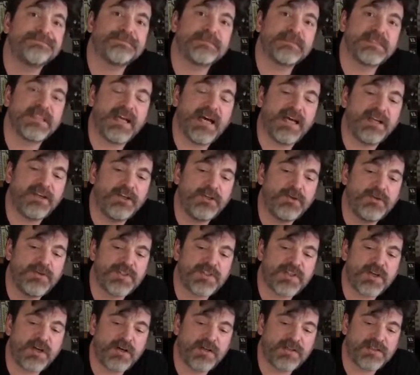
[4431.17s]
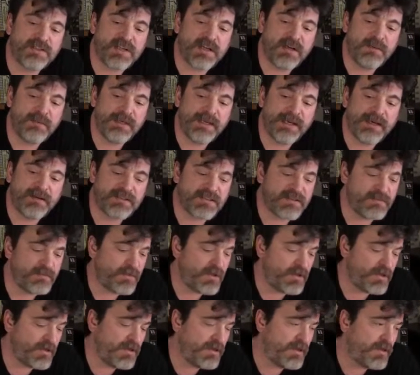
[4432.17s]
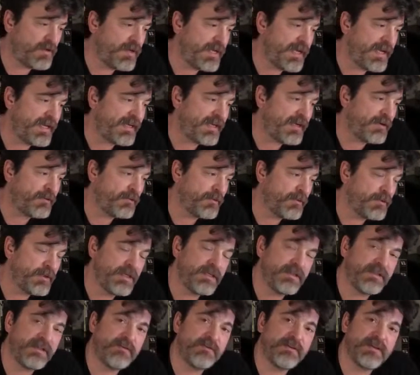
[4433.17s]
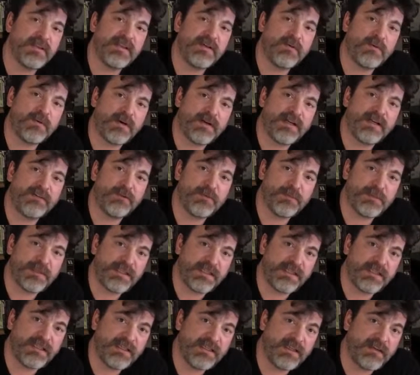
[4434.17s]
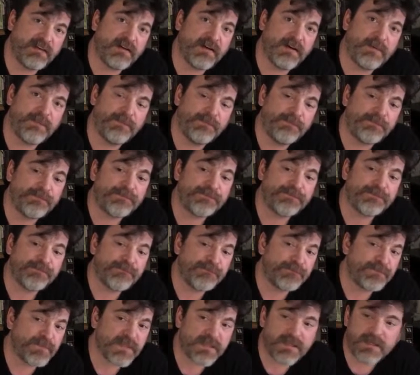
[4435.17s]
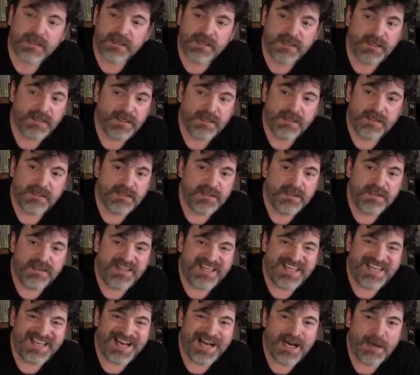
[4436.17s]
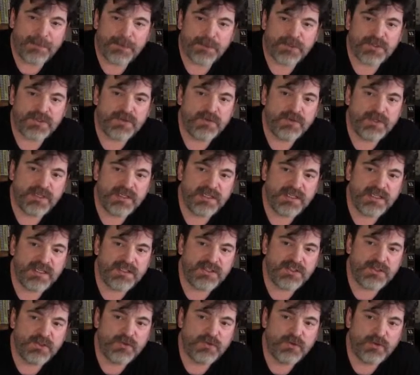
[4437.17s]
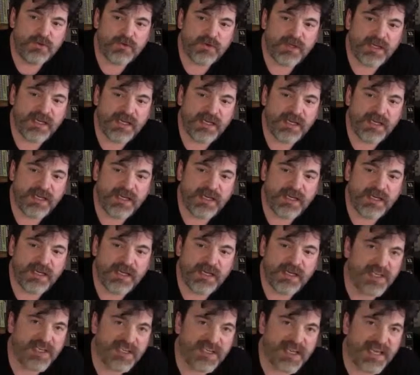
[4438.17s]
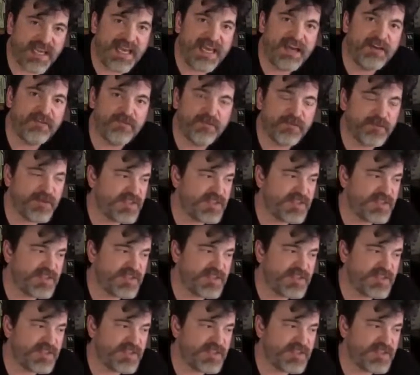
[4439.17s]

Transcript: Got new songs coming out tomorrow, and I really, really want everybody to hear them. The opportunity to create music every